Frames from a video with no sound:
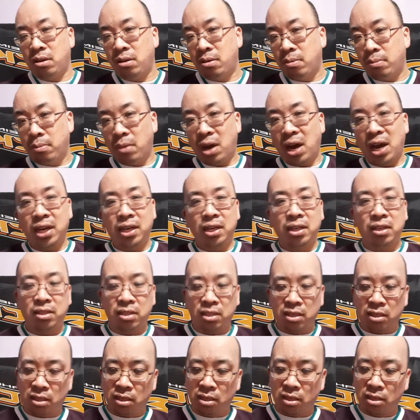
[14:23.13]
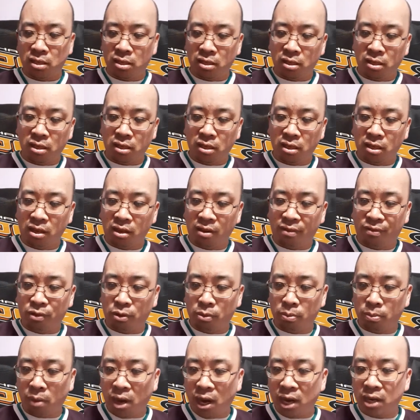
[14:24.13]
Minus, if you
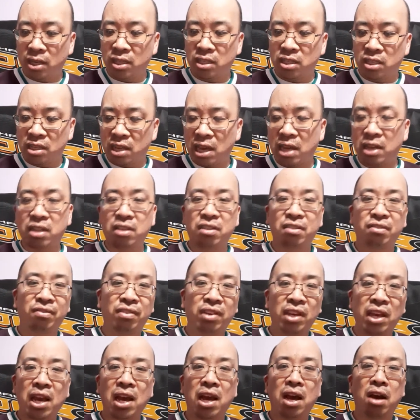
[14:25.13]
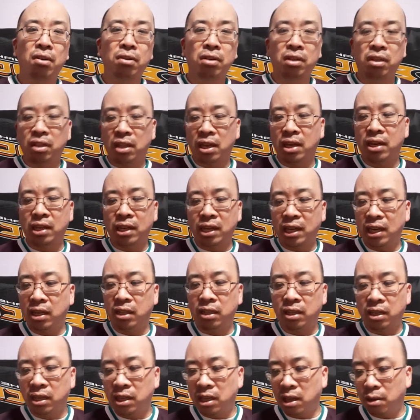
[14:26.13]
minus Dennis Vial and Glenn
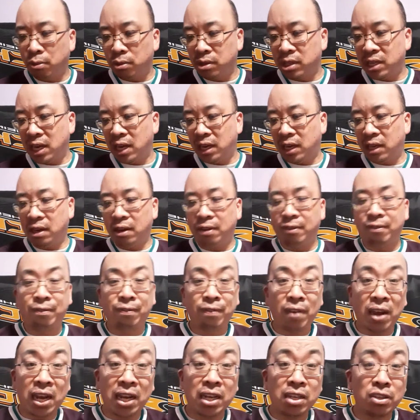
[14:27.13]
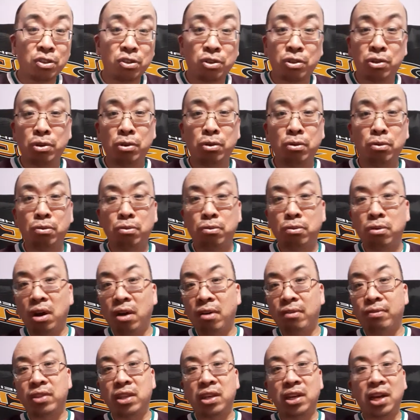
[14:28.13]
Healy that were taken in phase two
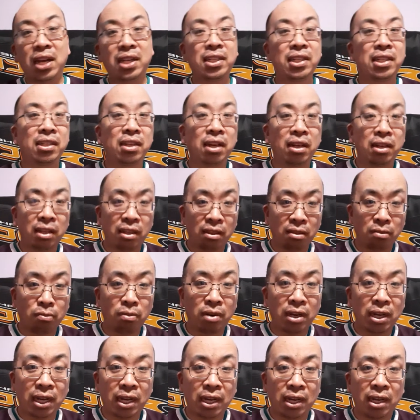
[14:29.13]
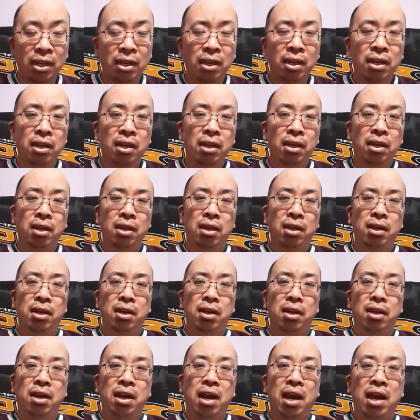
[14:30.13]
of the nineteen ninety-three
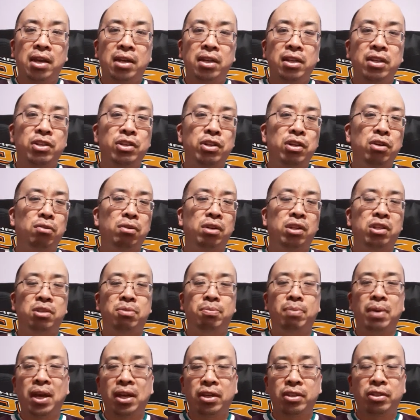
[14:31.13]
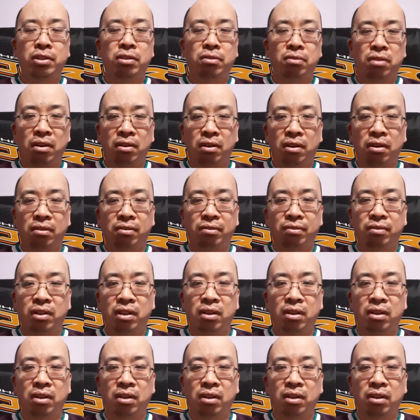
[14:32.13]
N H L expansion draft.